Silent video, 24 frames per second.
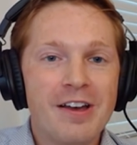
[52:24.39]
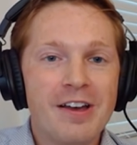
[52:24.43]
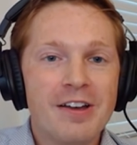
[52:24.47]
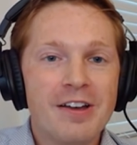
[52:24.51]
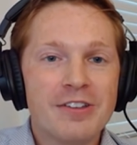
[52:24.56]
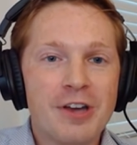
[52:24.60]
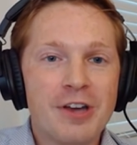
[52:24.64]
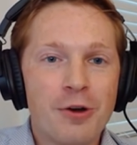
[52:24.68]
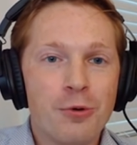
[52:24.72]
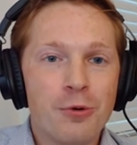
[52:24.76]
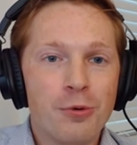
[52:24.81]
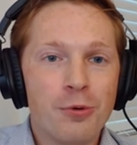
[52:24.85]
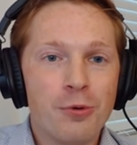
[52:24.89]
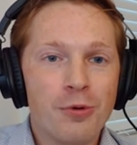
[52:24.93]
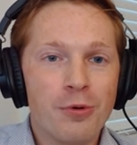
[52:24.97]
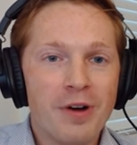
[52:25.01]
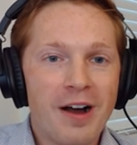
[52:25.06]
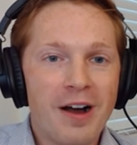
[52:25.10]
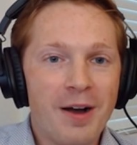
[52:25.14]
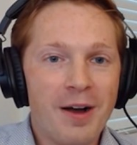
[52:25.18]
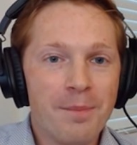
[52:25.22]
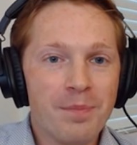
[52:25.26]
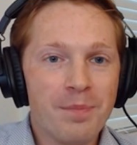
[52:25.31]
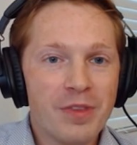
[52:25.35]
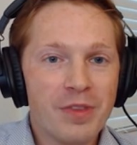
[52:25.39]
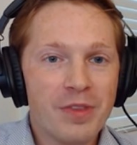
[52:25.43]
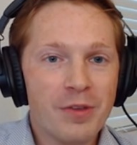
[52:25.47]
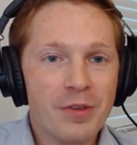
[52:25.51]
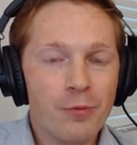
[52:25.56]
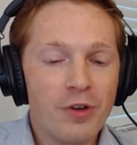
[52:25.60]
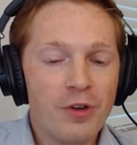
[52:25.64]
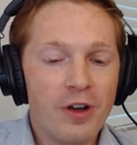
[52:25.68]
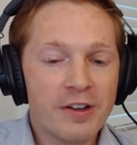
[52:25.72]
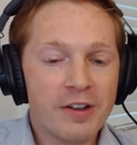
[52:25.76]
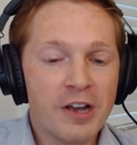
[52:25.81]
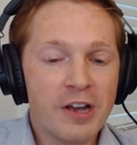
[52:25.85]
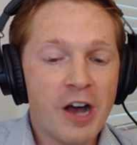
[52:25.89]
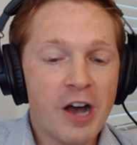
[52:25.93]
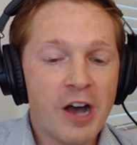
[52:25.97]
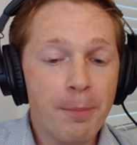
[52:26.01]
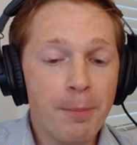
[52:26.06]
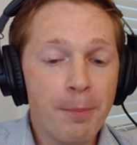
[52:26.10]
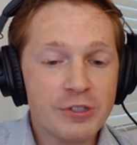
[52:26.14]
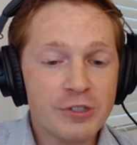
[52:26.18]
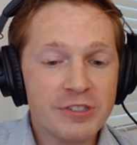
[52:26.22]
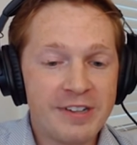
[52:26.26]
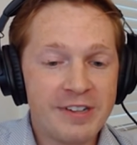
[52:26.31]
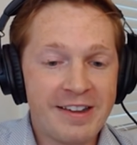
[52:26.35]
So um, a
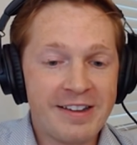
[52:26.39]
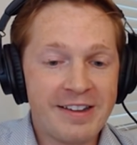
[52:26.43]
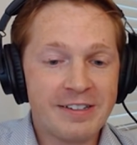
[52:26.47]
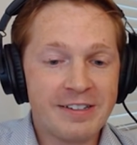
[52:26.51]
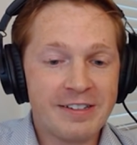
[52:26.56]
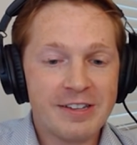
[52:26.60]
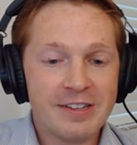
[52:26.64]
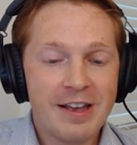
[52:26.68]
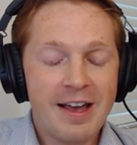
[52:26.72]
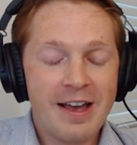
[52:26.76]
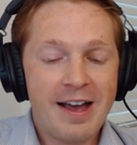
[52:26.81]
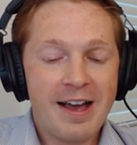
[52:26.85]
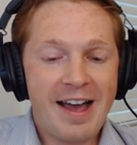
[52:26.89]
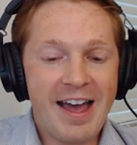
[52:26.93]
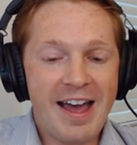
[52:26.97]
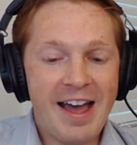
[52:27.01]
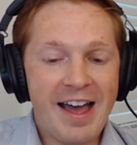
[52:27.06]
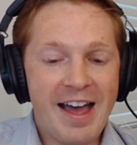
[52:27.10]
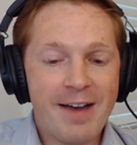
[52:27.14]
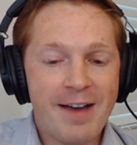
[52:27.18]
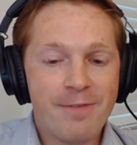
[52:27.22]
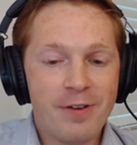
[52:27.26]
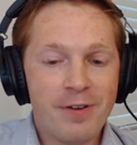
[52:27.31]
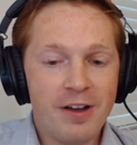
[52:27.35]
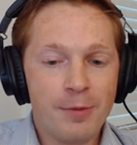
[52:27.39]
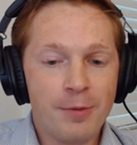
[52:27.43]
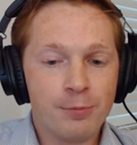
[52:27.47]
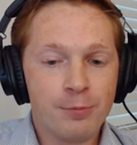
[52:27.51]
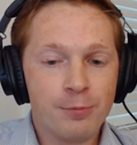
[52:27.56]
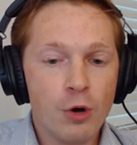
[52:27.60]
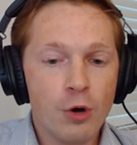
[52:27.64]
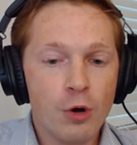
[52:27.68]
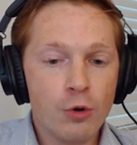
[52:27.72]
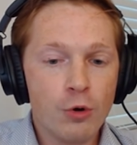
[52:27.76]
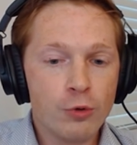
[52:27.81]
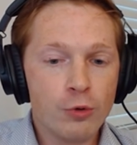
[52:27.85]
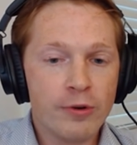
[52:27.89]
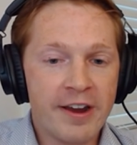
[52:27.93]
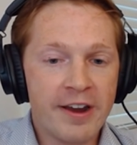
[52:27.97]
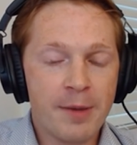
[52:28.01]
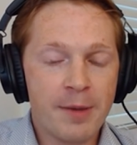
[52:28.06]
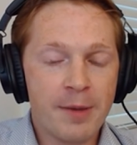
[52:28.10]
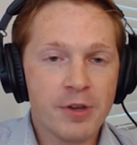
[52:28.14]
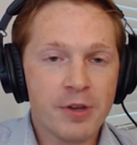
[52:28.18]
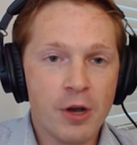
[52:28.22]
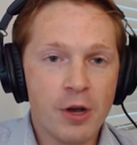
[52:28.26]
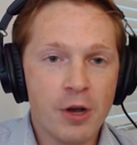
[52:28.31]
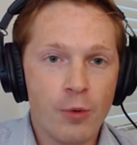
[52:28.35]
couple states have a
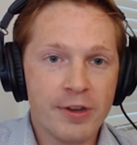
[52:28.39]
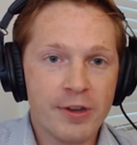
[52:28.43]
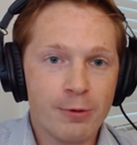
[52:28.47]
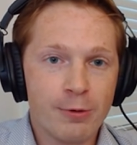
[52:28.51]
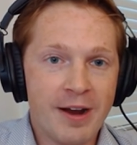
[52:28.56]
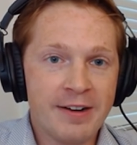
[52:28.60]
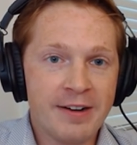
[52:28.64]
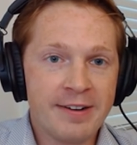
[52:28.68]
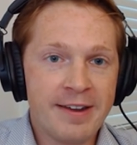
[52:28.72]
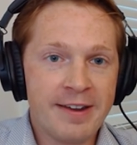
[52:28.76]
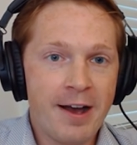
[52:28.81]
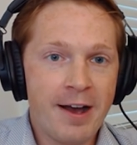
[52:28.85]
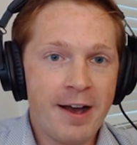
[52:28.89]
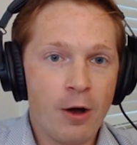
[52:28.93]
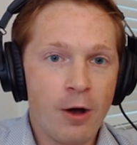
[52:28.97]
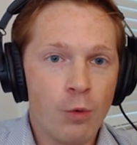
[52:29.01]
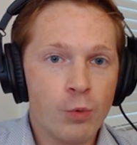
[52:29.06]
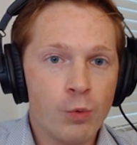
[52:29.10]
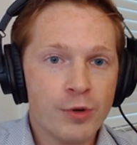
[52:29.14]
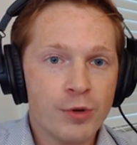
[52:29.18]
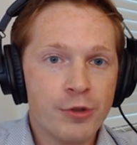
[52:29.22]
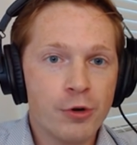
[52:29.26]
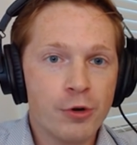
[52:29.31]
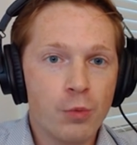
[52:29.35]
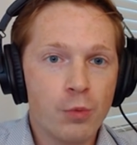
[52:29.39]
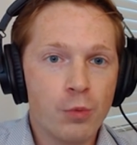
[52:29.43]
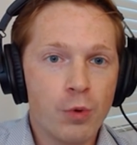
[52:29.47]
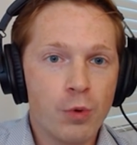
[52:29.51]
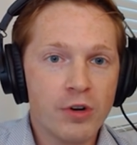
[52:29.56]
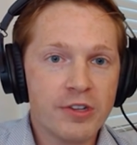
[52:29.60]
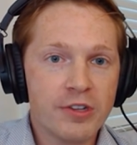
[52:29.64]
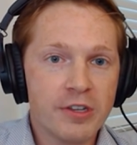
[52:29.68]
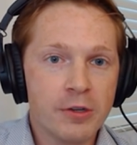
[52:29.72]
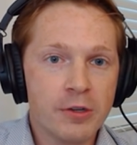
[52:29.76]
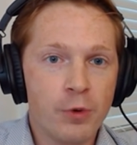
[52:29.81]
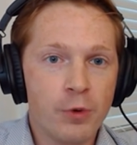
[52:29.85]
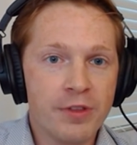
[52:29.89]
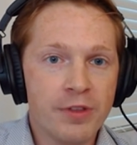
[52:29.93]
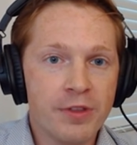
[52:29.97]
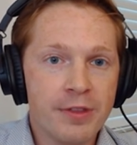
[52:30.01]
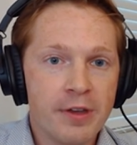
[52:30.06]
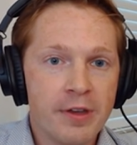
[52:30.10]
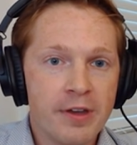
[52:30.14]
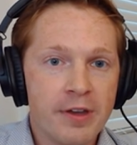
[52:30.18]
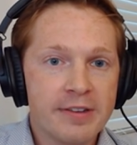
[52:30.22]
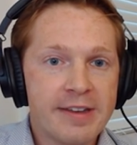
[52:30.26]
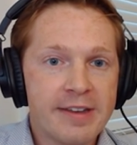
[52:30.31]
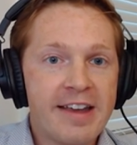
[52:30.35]
program going right now where they're working with
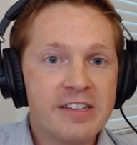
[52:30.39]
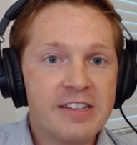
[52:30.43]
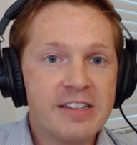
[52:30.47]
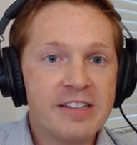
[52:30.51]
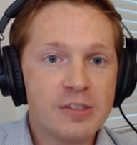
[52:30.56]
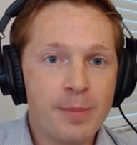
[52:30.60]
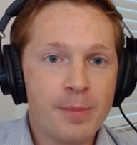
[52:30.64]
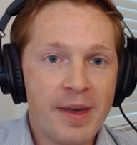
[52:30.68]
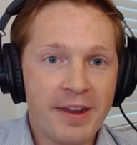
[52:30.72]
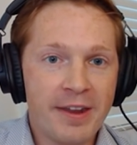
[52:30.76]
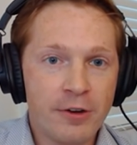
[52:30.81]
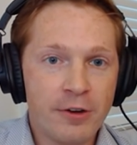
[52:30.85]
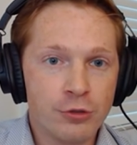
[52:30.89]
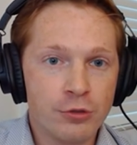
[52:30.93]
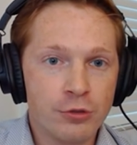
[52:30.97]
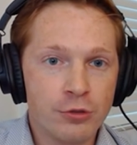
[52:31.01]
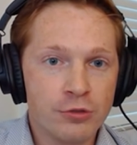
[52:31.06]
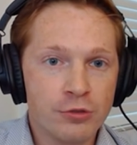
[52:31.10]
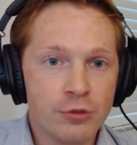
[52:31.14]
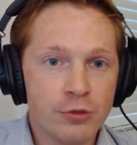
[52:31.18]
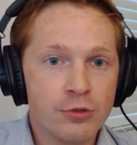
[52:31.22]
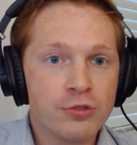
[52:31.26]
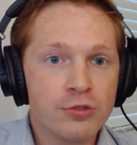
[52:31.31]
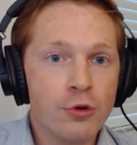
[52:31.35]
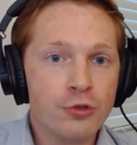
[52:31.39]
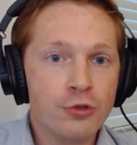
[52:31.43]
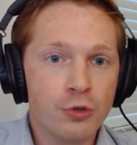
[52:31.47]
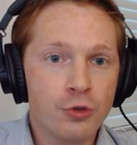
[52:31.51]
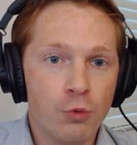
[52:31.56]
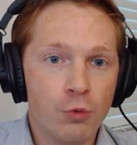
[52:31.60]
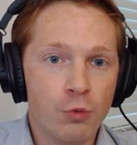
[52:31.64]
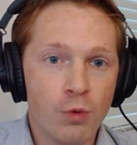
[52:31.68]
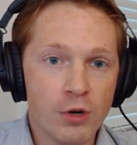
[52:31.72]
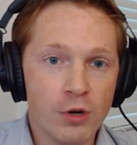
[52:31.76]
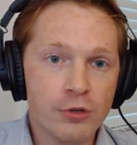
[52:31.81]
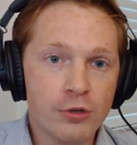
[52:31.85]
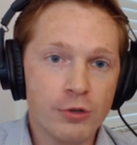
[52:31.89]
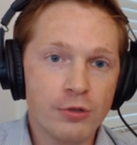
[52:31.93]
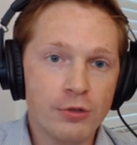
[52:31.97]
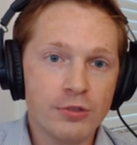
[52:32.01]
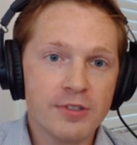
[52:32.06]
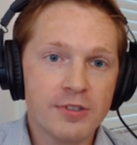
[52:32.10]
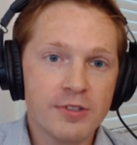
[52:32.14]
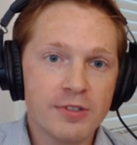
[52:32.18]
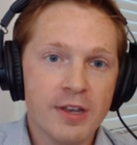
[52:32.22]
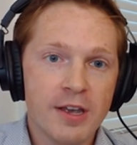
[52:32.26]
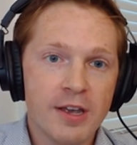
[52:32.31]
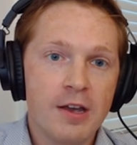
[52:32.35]
case managers or social
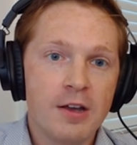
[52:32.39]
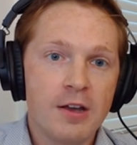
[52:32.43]
workers.